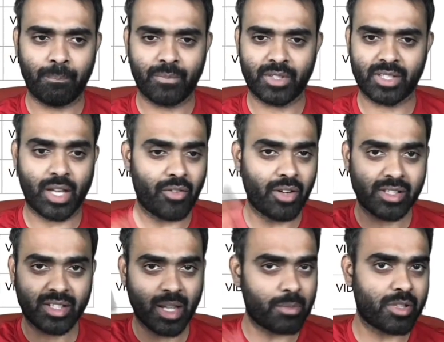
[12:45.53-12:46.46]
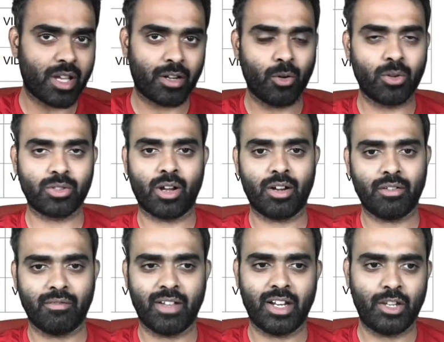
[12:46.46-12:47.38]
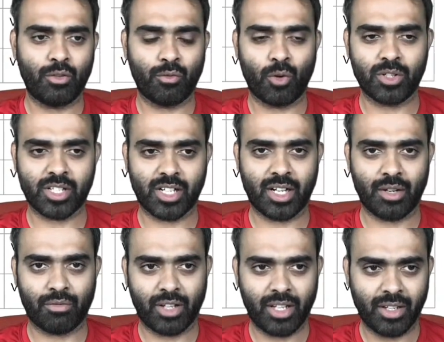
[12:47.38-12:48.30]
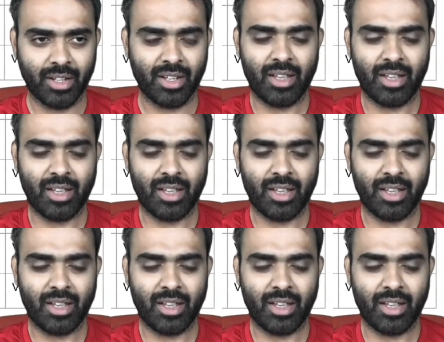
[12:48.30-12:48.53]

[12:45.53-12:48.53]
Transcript: several steps that goes on when you forge an NFT,